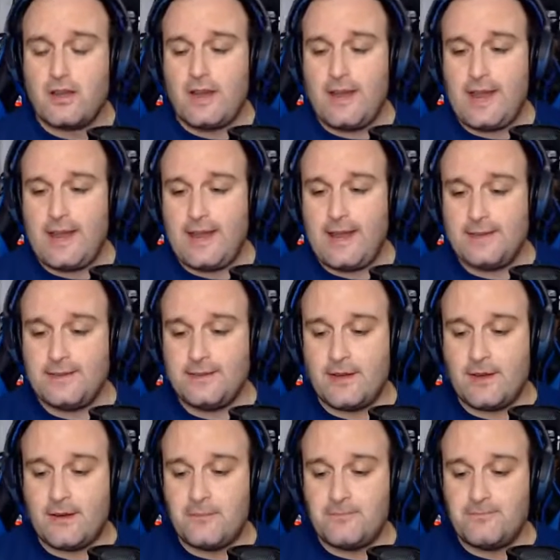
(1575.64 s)
And
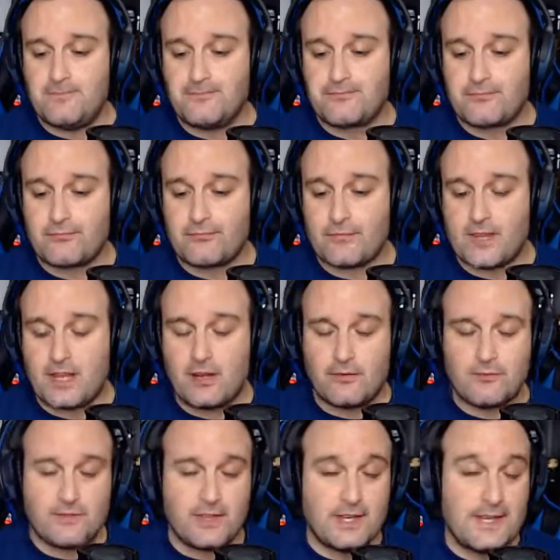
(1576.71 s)

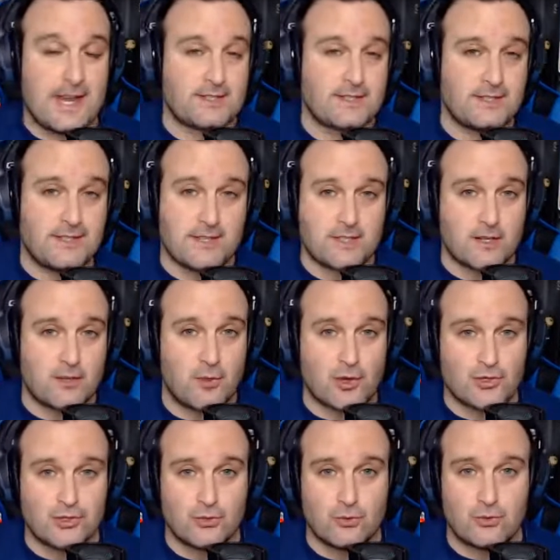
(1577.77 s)
of the Nexus
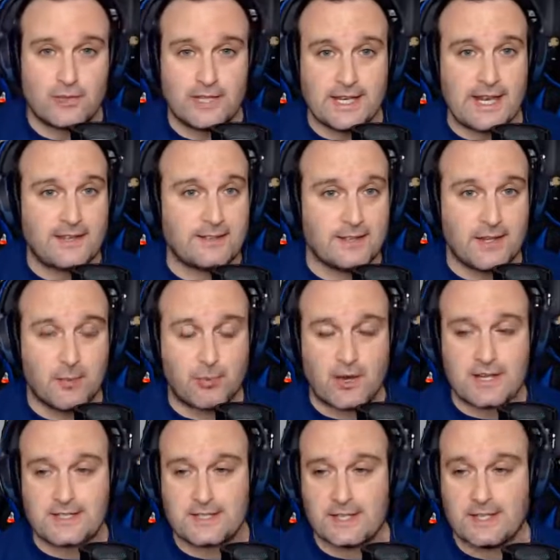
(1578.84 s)
commercial with the
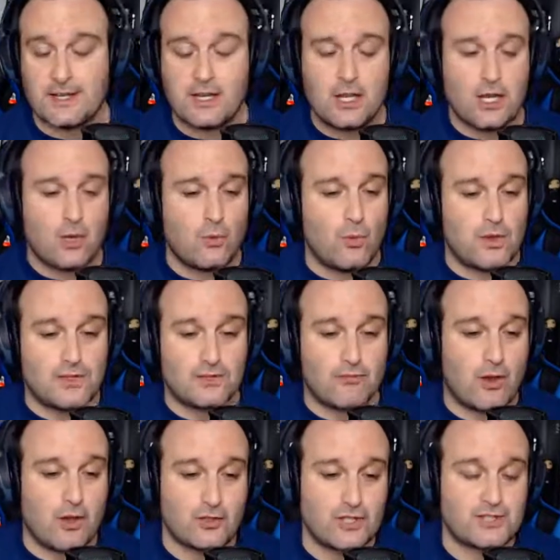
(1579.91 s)
antidepressant was
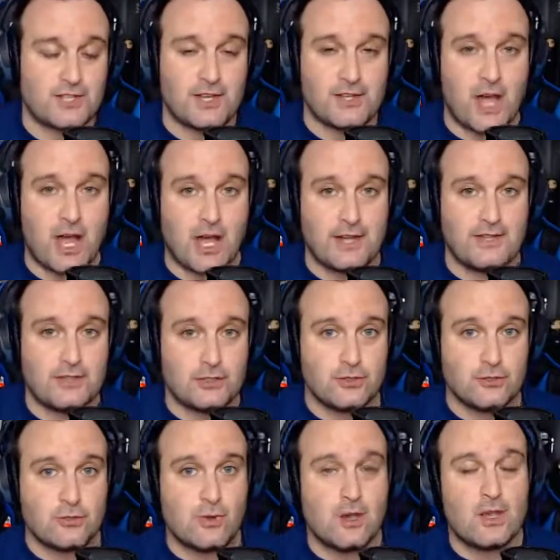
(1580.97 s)
just a nod
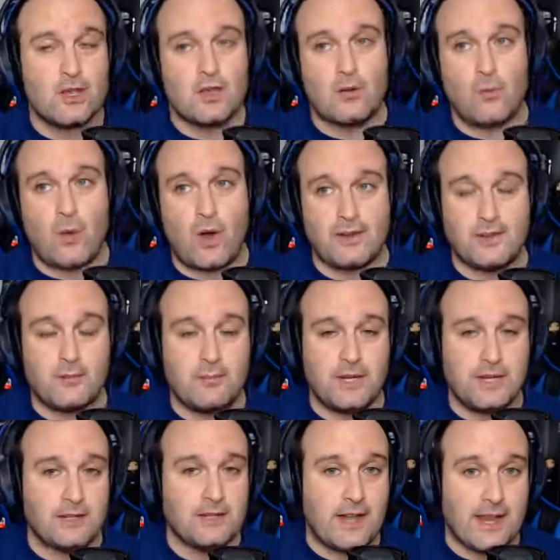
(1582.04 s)
to Wanda
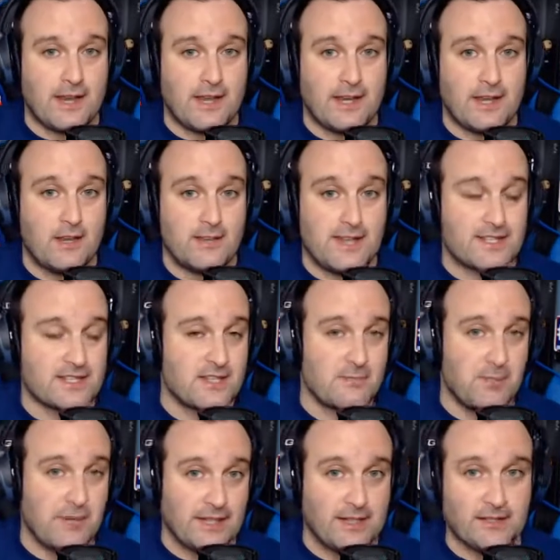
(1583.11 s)
being a Nexus
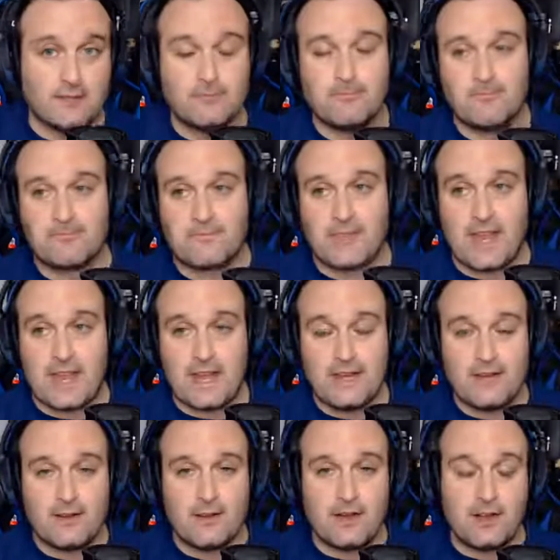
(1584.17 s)
being,
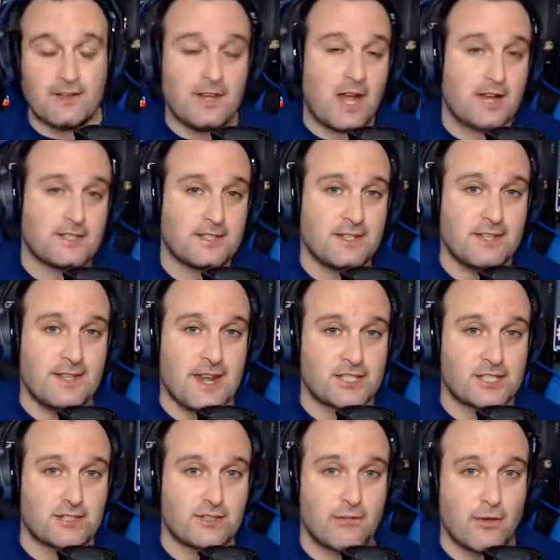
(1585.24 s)
and a nod to the
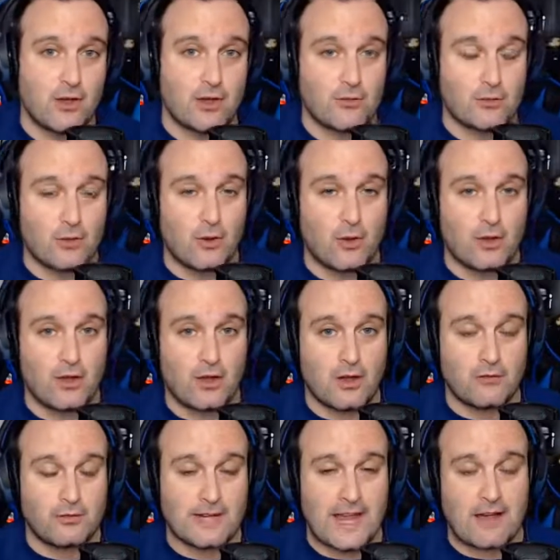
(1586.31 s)
Nexus
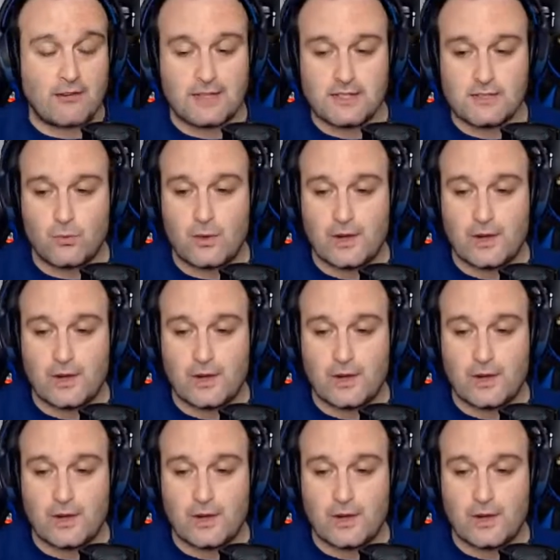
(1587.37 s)
of realities,